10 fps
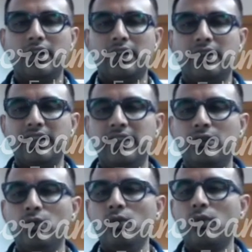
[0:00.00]

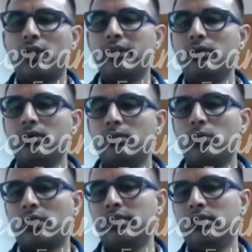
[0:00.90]
these two modules,
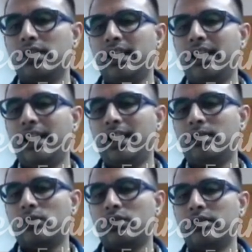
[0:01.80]
module A
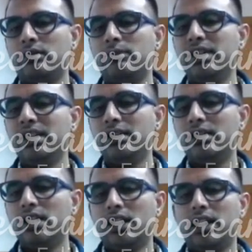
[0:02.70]
and module B.
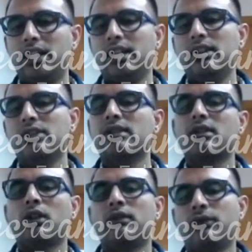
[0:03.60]
In English is
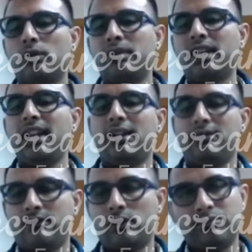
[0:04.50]
called form A
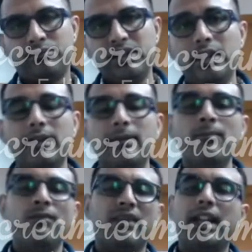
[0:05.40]
and form B,
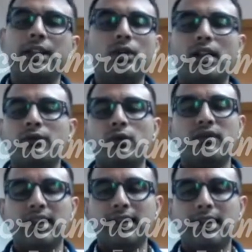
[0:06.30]
and you have to
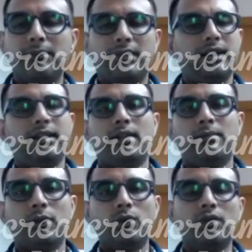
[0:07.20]
fill them and
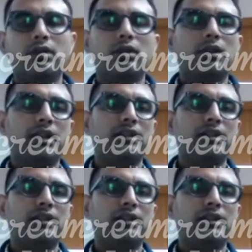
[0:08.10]
upload in the